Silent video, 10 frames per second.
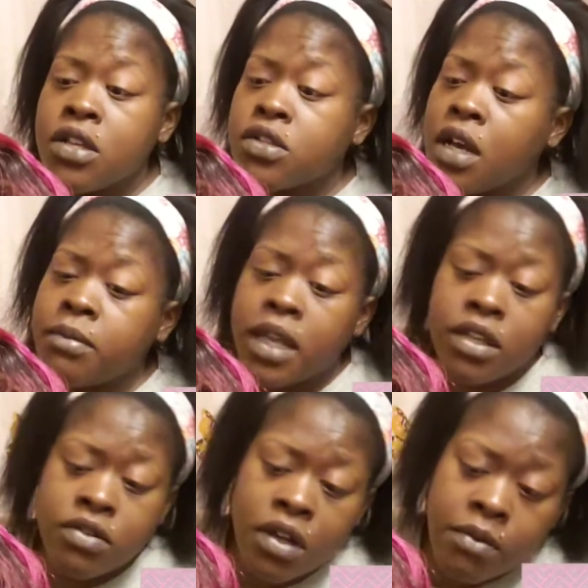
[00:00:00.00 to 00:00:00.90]
So I'm like,
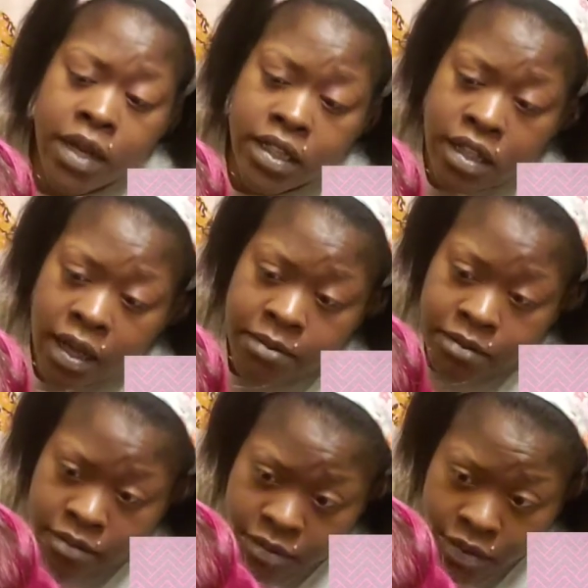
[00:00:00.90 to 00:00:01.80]
you know what?
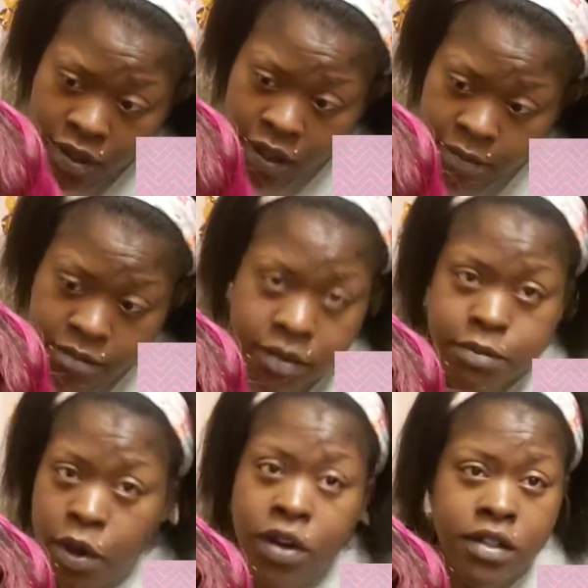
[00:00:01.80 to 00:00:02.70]
I'm
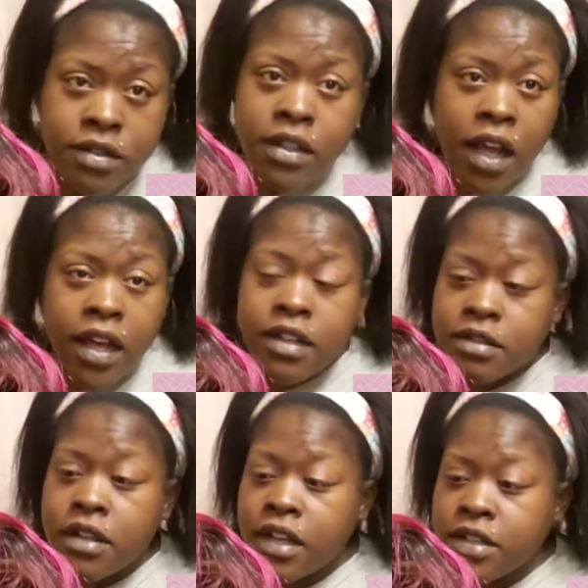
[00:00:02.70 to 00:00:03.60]
smart. I
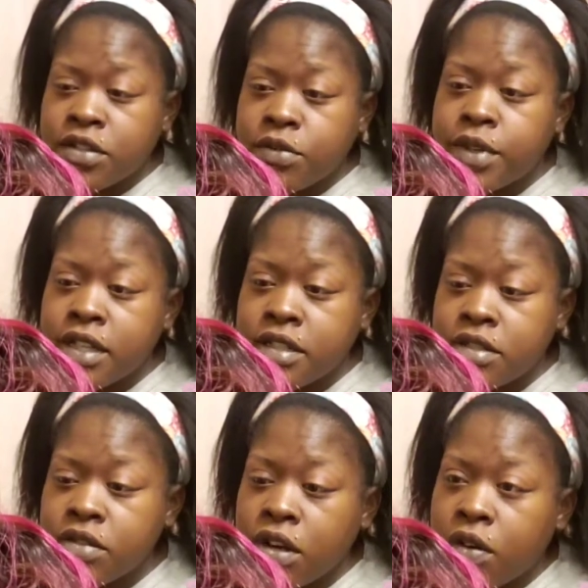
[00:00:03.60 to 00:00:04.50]
can do this.
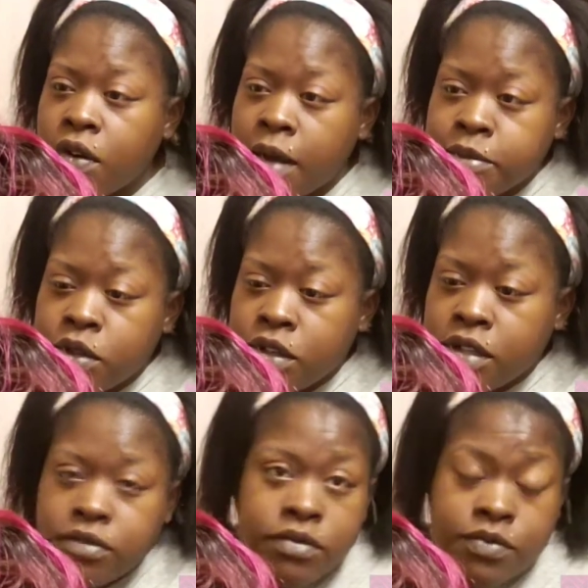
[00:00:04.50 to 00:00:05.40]
You know, I'm
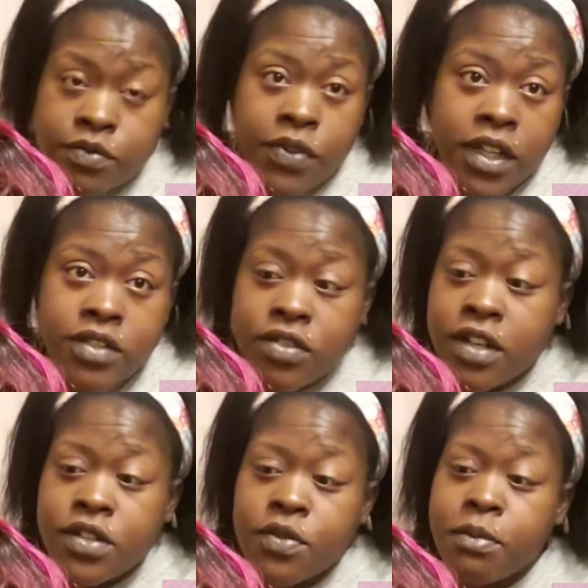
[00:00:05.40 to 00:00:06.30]
gonna fucking try
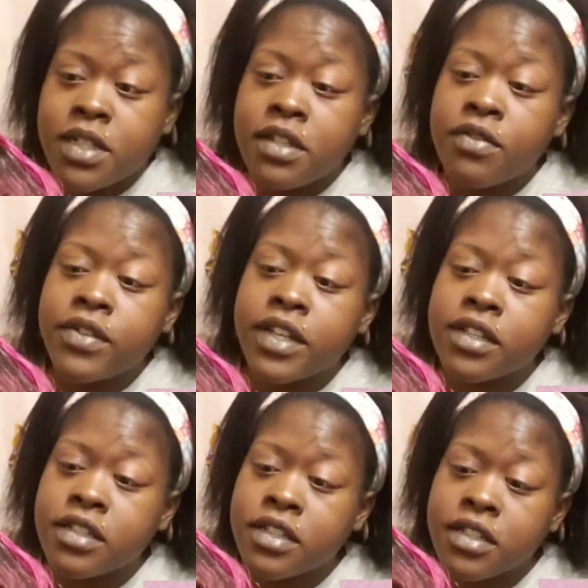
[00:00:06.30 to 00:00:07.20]
to do it myself
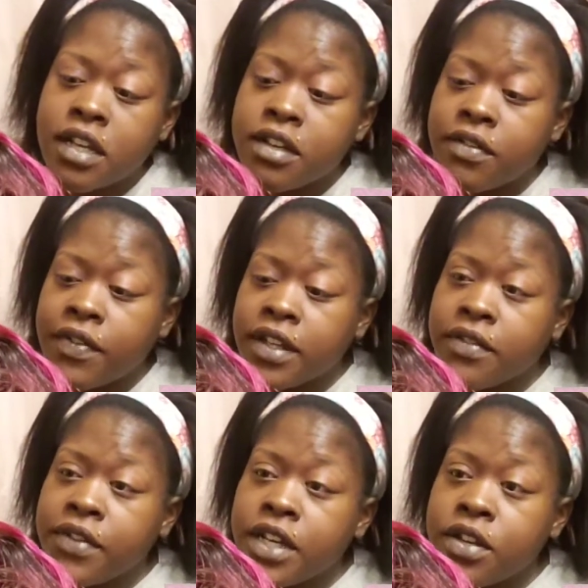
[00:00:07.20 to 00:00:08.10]
then, since I couldn't find a
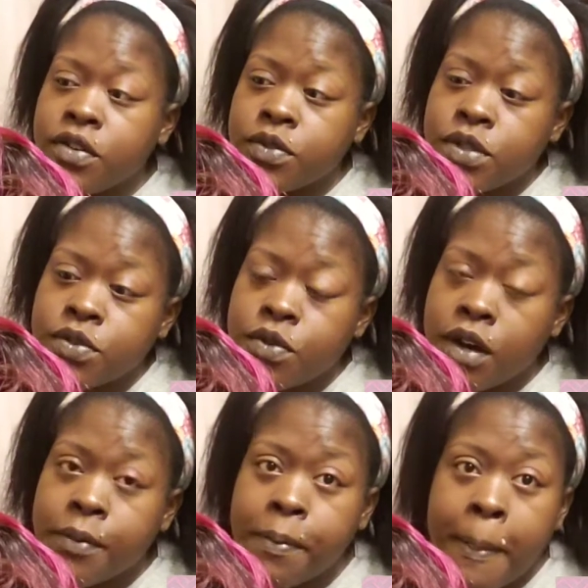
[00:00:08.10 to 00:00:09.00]
video
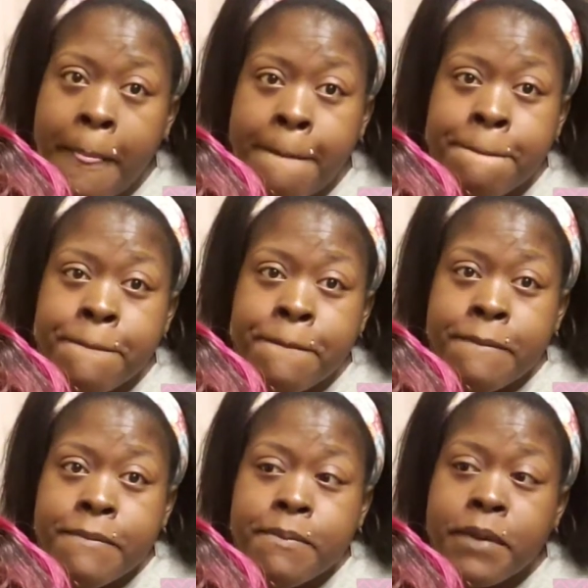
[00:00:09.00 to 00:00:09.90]
to
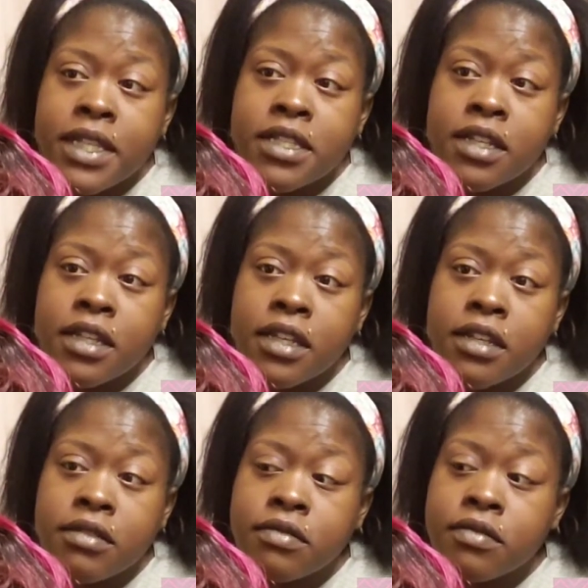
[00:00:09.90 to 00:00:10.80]

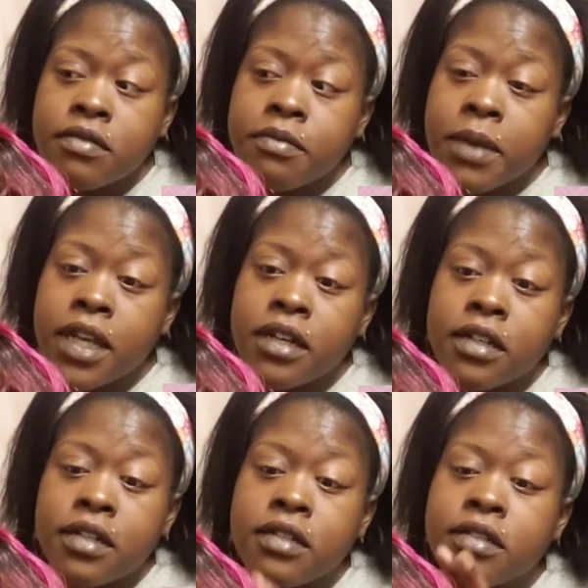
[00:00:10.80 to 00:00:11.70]
basically make
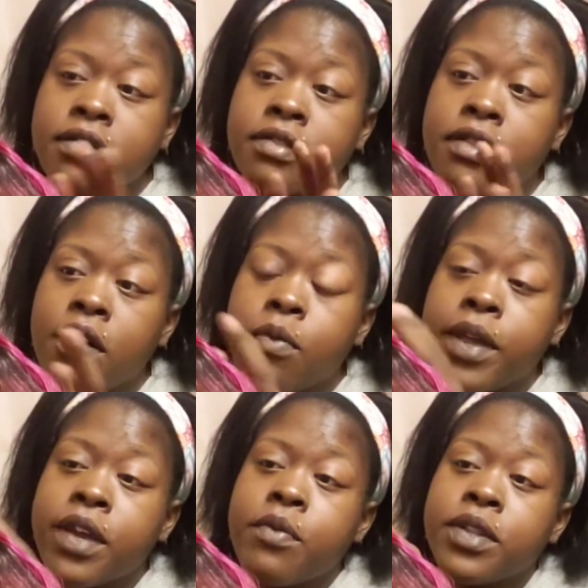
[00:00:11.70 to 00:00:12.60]
a
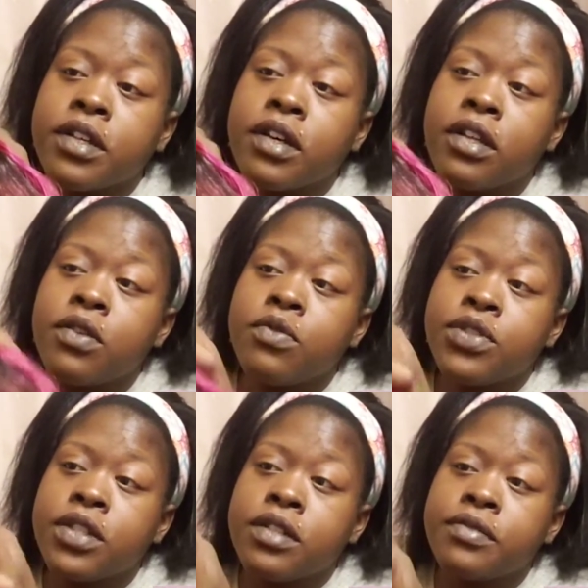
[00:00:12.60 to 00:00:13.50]
wig with a
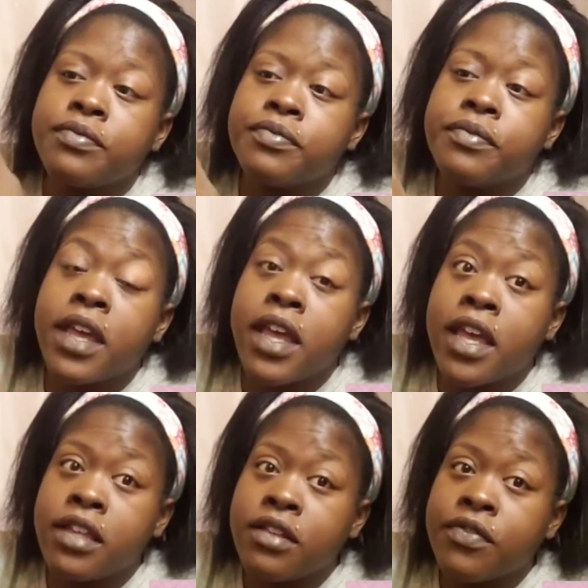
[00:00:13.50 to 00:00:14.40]
closure
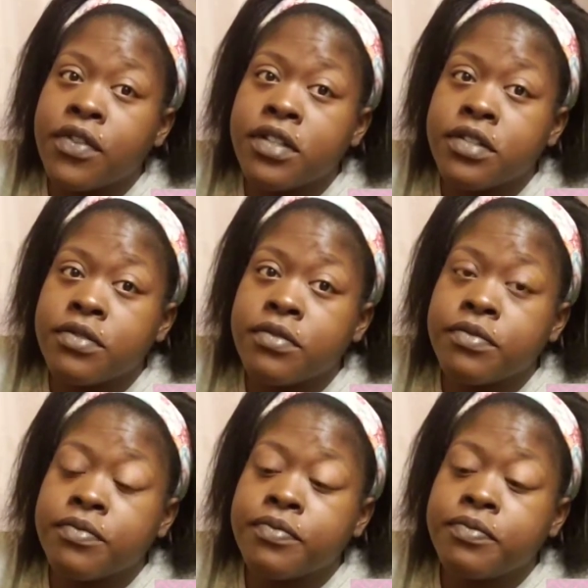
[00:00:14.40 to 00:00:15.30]
and the frontal.